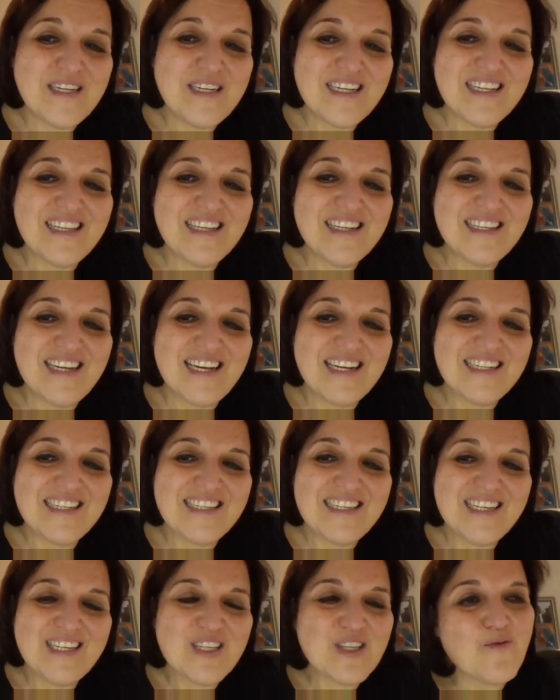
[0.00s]
did the Dead
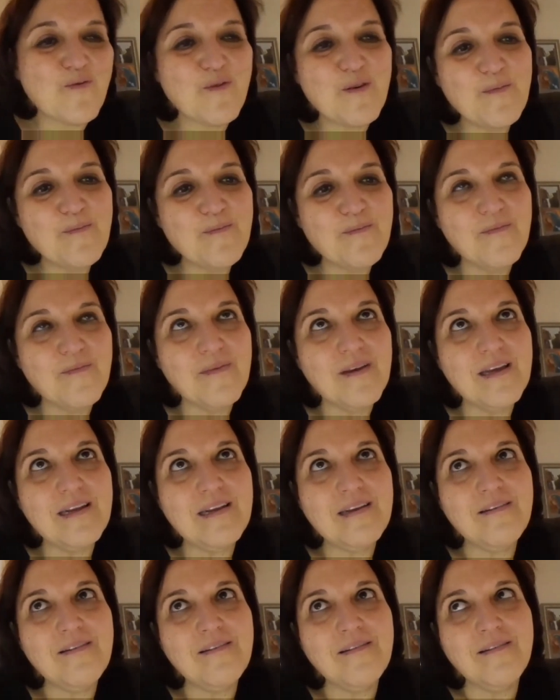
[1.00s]
Sea swim
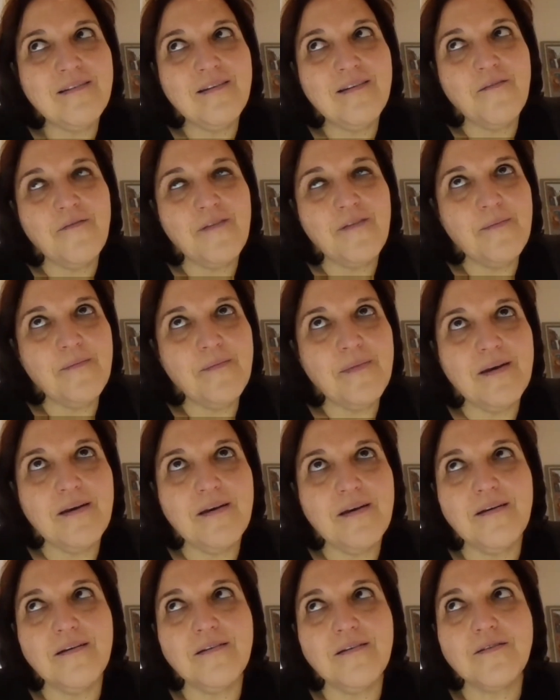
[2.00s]
in
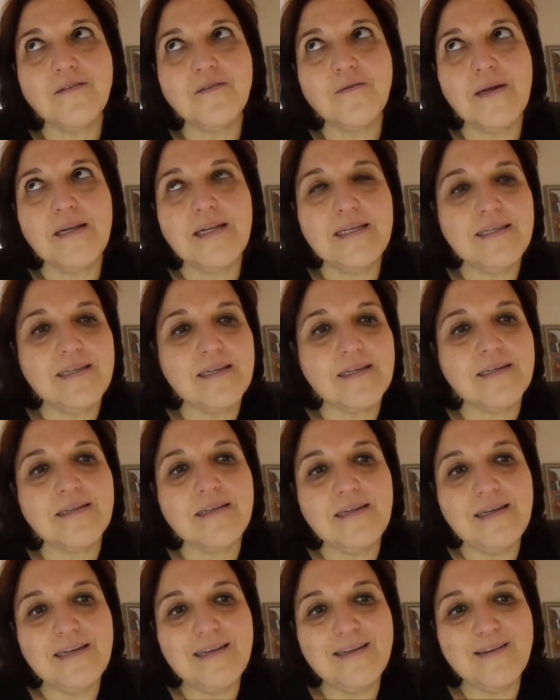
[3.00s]
November twenty
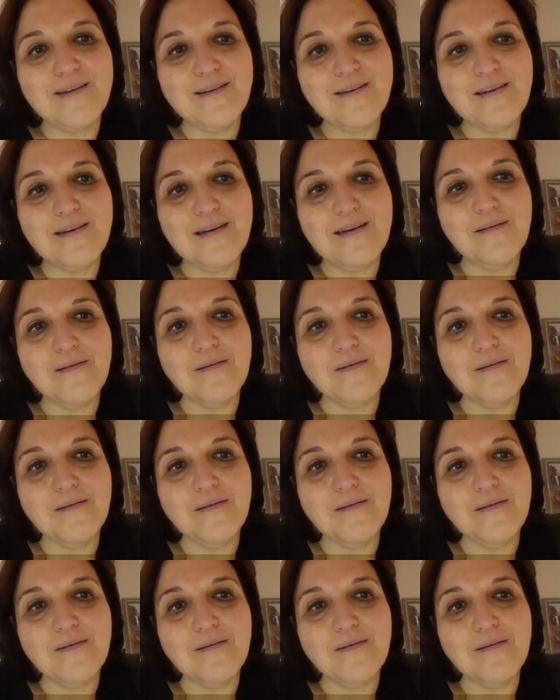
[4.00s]
sixteen, uh,